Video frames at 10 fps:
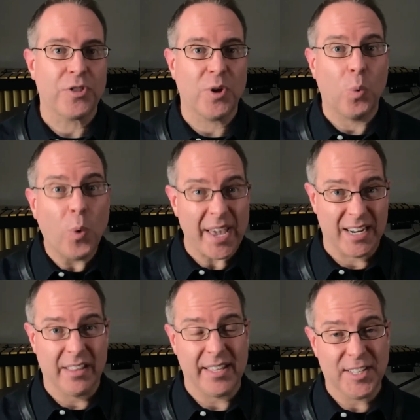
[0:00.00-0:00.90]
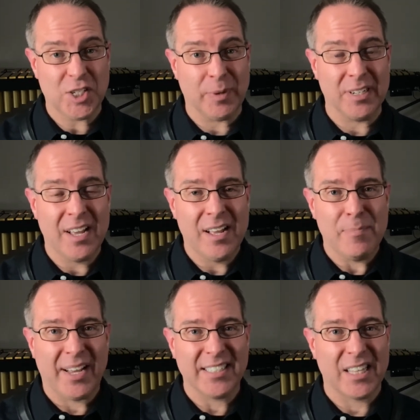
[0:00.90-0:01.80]
the weight of the instrument,
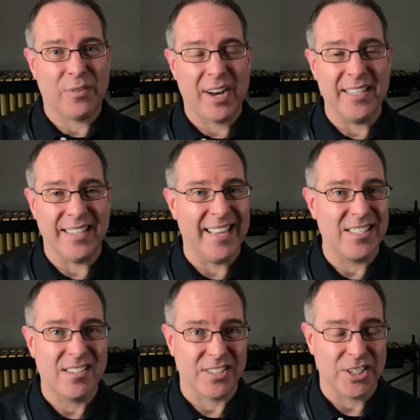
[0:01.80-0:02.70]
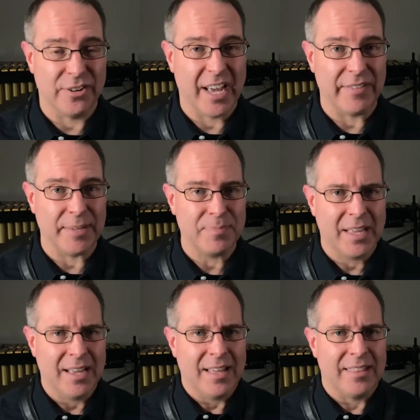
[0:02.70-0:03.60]
because otherwise it's just too heavy.
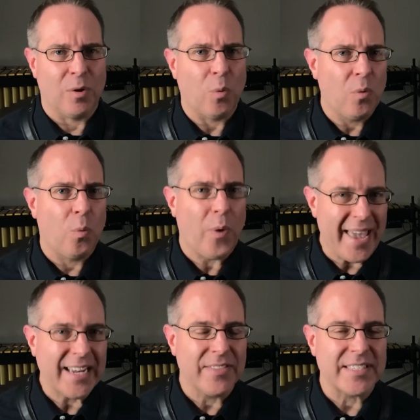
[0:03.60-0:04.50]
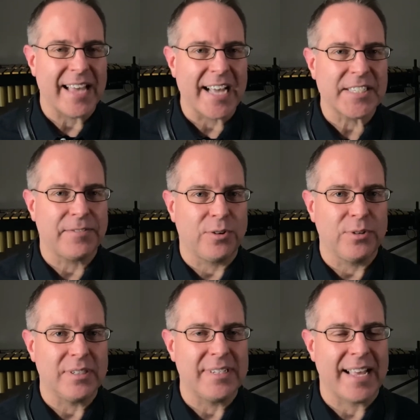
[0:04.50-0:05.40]
The weight of the
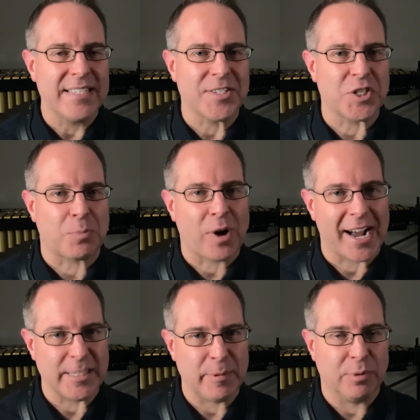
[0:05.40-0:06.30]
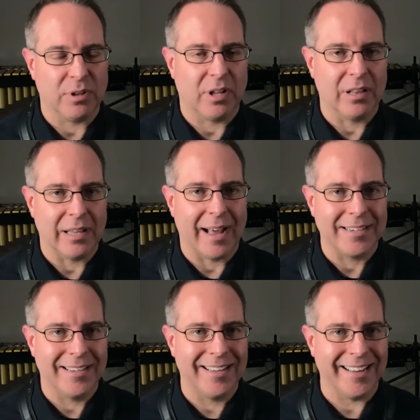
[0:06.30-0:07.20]
saxophone tends to surprise people a lot,
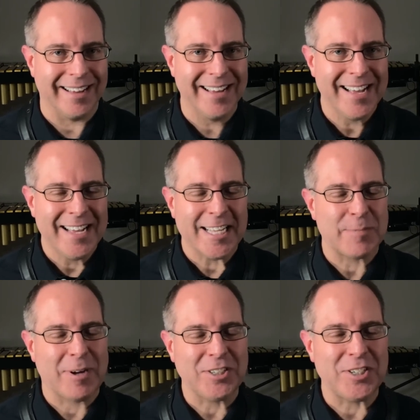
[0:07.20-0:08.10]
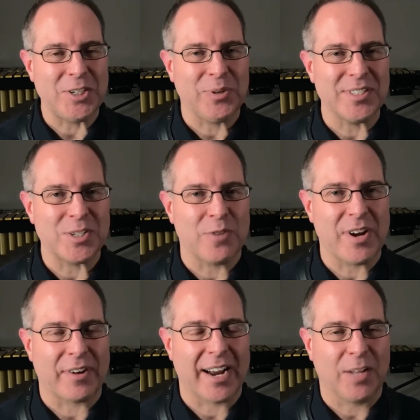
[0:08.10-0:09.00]
especially students who have
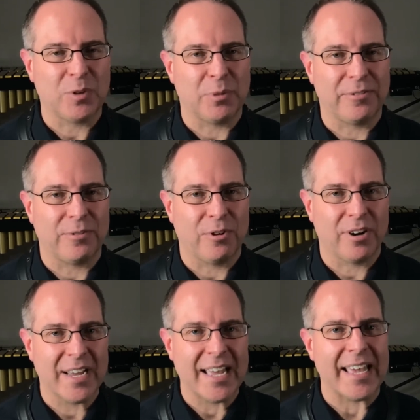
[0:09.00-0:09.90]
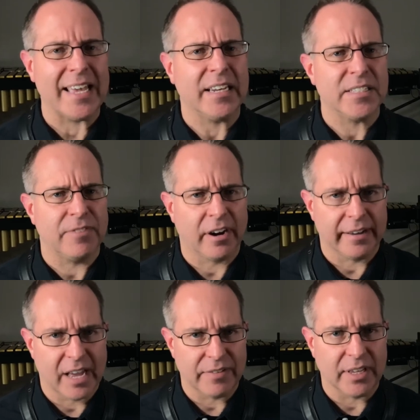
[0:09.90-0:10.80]
never held one before. It is very
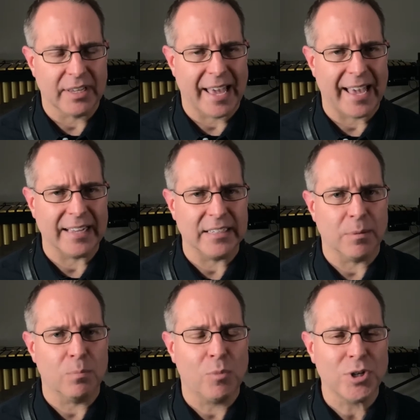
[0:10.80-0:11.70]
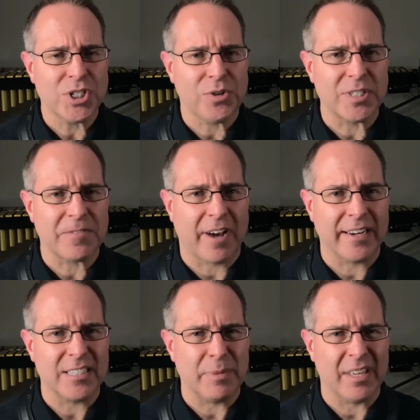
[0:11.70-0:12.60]
heavy, and most students find it
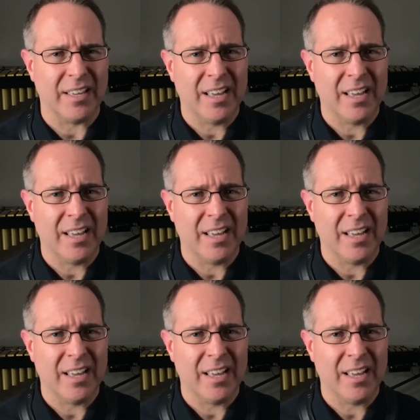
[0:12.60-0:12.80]
to be